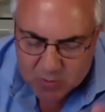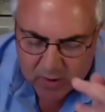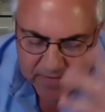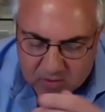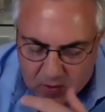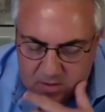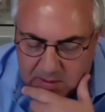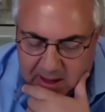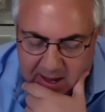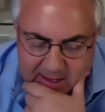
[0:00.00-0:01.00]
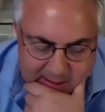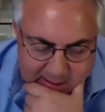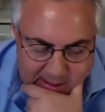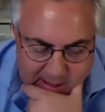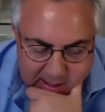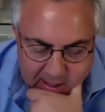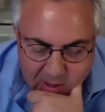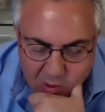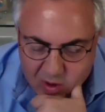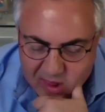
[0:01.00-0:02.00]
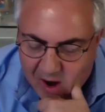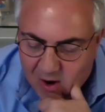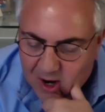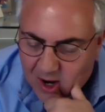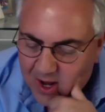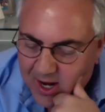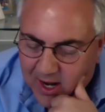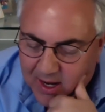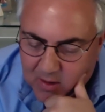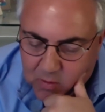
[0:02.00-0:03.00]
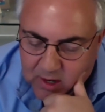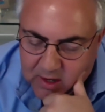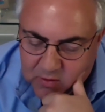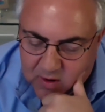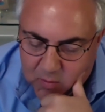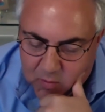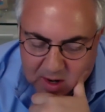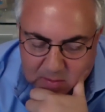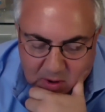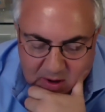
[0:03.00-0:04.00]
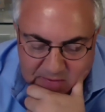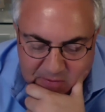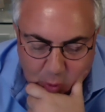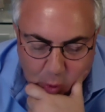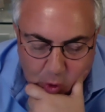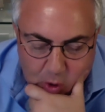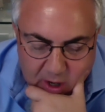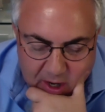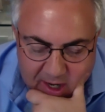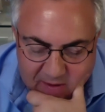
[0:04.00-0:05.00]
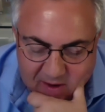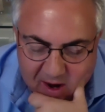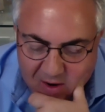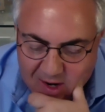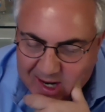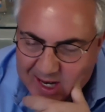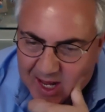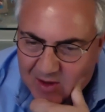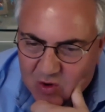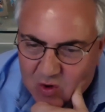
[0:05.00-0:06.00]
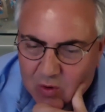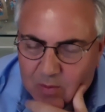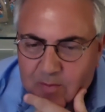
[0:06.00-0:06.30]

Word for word: we've talked about North Carolina, where Trump won by four and he's currently yeah. down two